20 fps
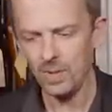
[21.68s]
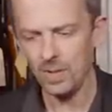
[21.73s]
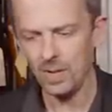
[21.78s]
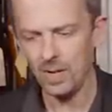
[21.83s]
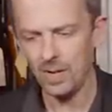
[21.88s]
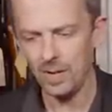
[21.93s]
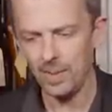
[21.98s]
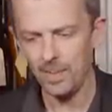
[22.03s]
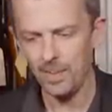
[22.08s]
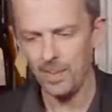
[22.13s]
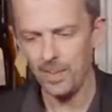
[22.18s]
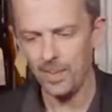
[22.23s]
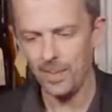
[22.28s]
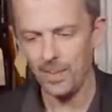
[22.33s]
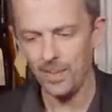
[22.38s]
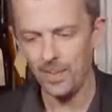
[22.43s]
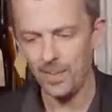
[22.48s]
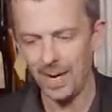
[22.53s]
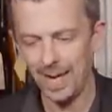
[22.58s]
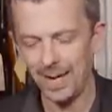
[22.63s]
And
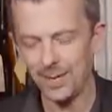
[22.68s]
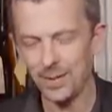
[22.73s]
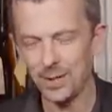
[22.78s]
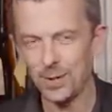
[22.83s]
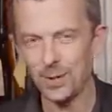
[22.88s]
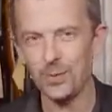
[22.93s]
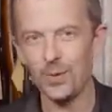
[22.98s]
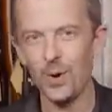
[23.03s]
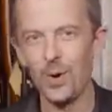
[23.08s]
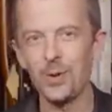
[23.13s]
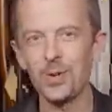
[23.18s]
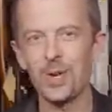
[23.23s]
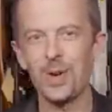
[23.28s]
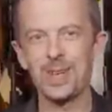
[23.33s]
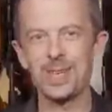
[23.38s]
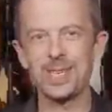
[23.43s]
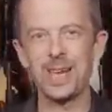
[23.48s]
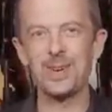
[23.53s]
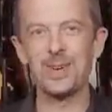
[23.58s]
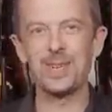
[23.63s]
the sort of
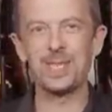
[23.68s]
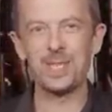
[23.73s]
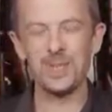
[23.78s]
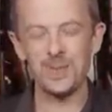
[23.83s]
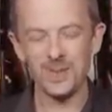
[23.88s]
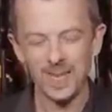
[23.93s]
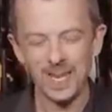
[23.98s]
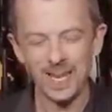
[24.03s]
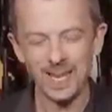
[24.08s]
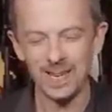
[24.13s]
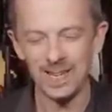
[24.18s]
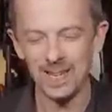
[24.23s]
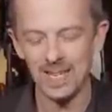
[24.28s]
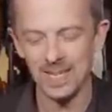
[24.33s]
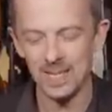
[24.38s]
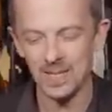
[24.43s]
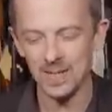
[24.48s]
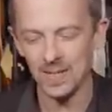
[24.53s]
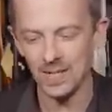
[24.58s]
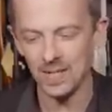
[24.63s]
ongoing narrative here
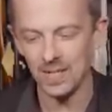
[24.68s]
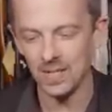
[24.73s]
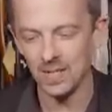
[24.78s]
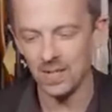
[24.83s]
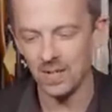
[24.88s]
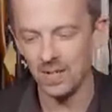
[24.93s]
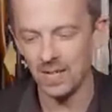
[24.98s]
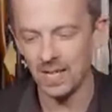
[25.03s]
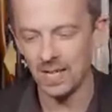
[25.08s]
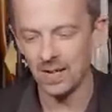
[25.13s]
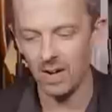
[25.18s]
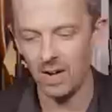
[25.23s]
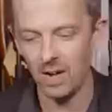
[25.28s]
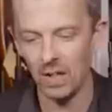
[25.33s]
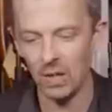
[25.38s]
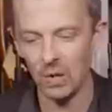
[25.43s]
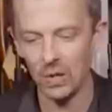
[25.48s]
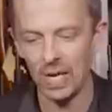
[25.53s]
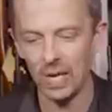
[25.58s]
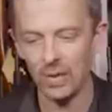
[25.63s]
is that Sterling are
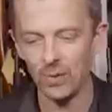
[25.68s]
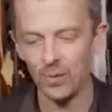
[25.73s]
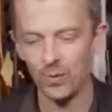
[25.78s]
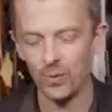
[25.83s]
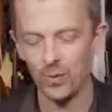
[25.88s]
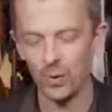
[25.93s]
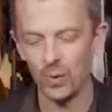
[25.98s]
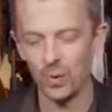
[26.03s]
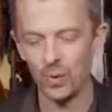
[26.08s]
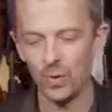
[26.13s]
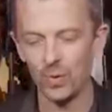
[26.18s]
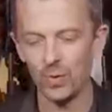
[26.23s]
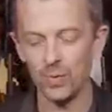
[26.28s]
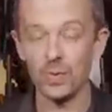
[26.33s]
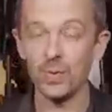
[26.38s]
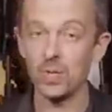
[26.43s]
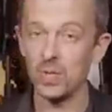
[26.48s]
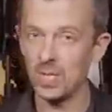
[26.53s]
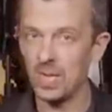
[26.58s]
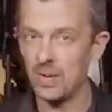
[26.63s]
looking for,
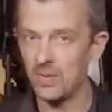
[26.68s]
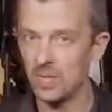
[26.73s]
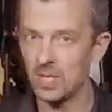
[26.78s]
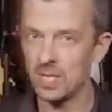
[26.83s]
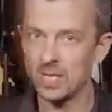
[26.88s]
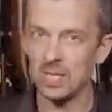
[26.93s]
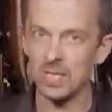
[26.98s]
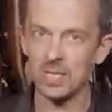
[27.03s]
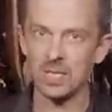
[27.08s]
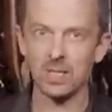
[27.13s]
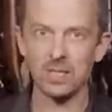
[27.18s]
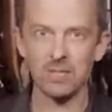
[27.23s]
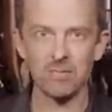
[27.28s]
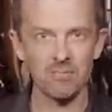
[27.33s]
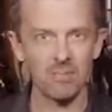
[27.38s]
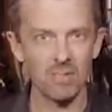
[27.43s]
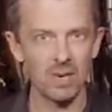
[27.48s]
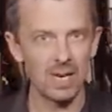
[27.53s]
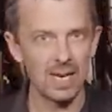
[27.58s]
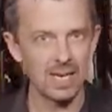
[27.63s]
through the 70s,
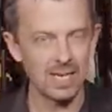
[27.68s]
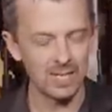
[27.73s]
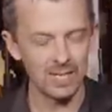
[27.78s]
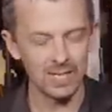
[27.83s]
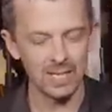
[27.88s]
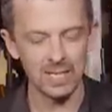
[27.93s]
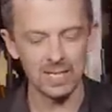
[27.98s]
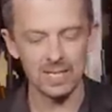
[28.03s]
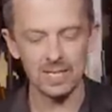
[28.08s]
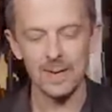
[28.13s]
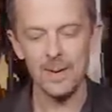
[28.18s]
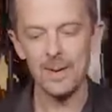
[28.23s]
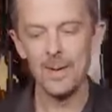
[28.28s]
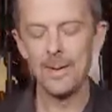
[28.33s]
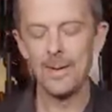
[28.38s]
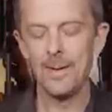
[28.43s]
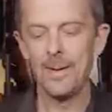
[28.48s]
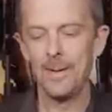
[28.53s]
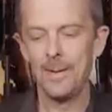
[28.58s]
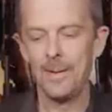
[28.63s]
80s,
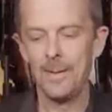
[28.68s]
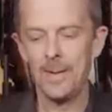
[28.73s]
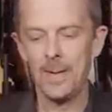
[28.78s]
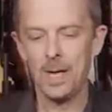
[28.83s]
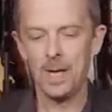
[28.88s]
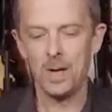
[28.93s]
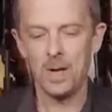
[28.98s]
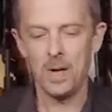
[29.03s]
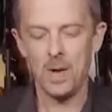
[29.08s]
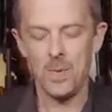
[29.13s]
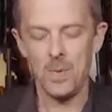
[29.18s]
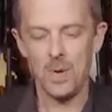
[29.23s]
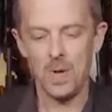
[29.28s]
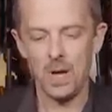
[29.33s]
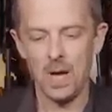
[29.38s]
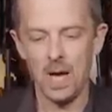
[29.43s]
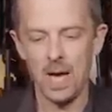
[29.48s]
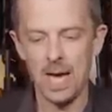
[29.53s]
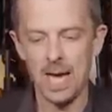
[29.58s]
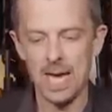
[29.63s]

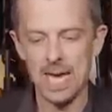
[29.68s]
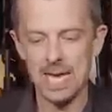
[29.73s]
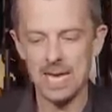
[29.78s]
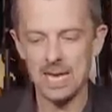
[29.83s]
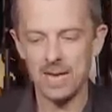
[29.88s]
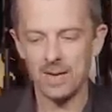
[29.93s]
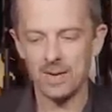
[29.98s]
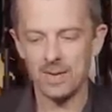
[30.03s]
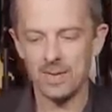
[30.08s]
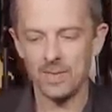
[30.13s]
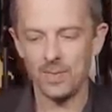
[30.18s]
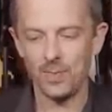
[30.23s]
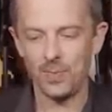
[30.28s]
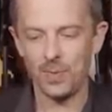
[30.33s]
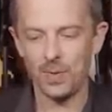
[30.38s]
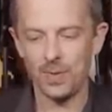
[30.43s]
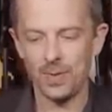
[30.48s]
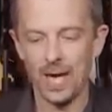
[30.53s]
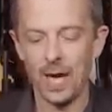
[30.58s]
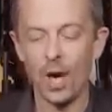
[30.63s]

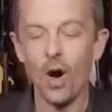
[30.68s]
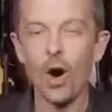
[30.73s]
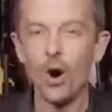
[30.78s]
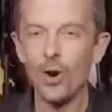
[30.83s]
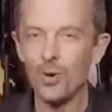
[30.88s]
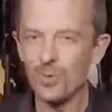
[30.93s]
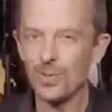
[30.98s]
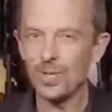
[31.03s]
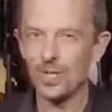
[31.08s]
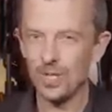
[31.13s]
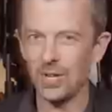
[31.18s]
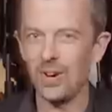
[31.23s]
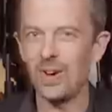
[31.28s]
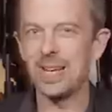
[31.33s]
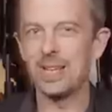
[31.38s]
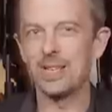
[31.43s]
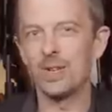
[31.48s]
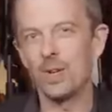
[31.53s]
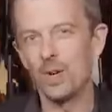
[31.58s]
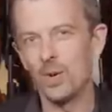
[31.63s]
their own
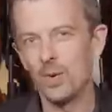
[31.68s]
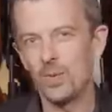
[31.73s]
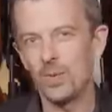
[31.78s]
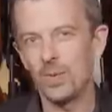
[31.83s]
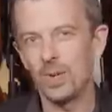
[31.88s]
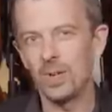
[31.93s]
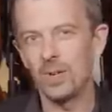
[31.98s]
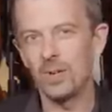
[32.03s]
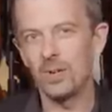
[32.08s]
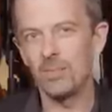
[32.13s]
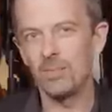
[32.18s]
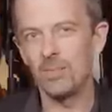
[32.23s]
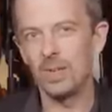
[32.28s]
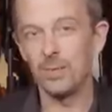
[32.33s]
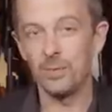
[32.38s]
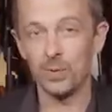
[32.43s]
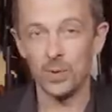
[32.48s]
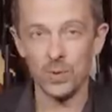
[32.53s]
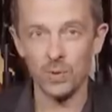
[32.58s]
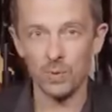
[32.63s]
design of
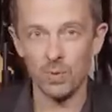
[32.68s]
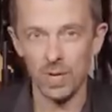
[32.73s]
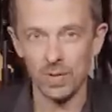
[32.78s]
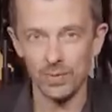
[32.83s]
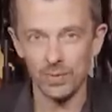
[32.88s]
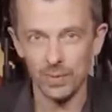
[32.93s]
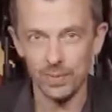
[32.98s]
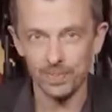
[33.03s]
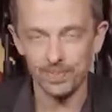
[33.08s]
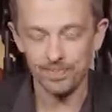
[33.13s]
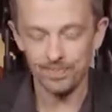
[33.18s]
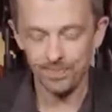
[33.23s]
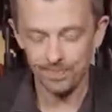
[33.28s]
infantry rifle.